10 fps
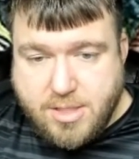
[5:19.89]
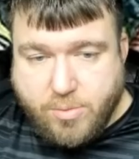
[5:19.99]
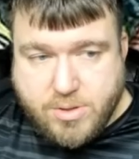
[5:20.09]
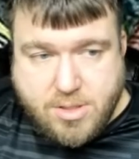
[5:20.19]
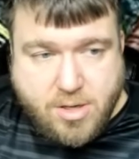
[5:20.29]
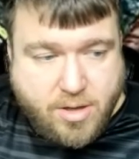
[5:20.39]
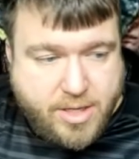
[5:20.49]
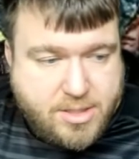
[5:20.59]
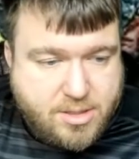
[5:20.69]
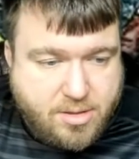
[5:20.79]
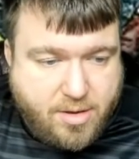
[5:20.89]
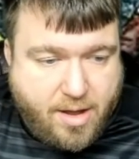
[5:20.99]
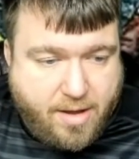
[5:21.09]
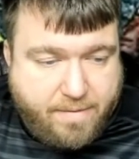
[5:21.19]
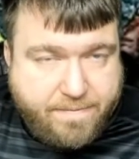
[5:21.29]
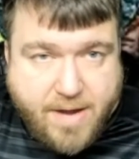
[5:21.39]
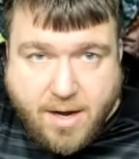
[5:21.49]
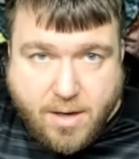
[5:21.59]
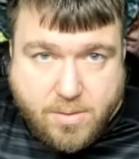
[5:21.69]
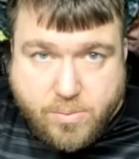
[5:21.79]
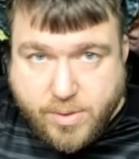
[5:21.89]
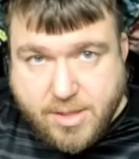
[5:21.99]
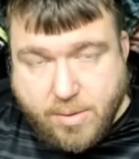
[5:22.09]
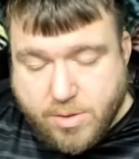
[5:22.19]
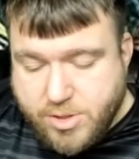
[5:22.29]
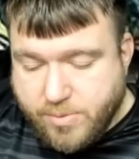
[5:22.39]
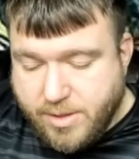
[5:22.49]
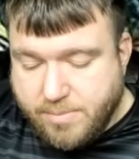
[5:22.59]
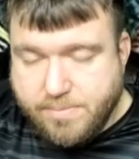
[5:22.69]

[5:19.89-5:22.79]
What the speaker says: It was not fair what they were doing.